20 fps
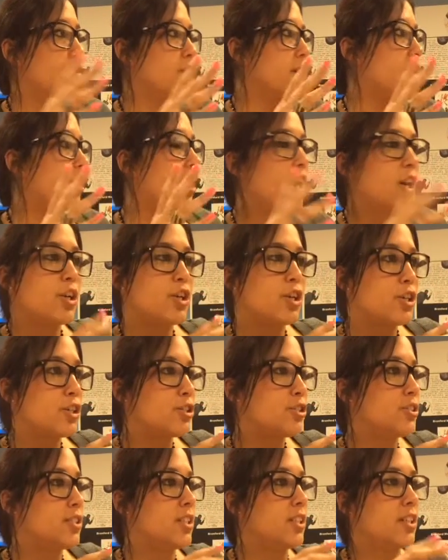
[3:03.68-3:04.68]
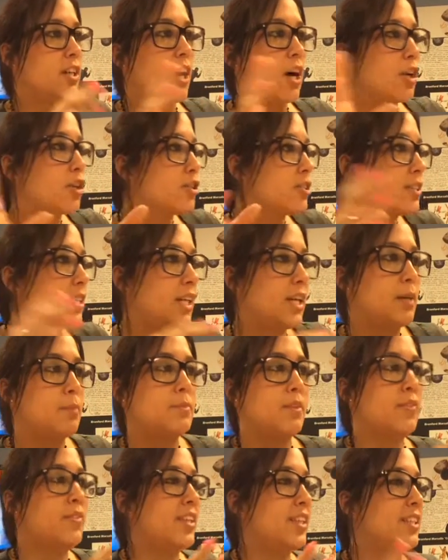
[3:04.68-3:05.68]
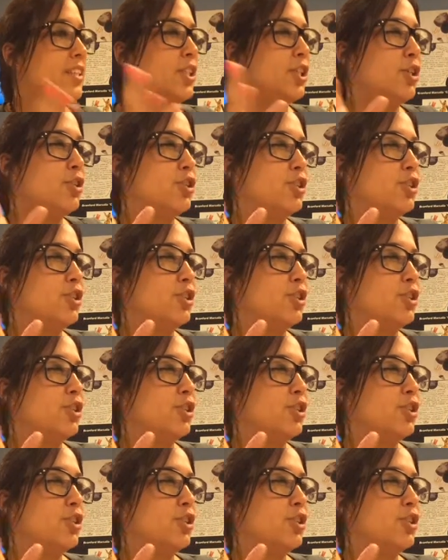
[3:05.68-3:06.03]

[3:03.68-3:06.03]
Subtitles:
colors, the color schemes, everything,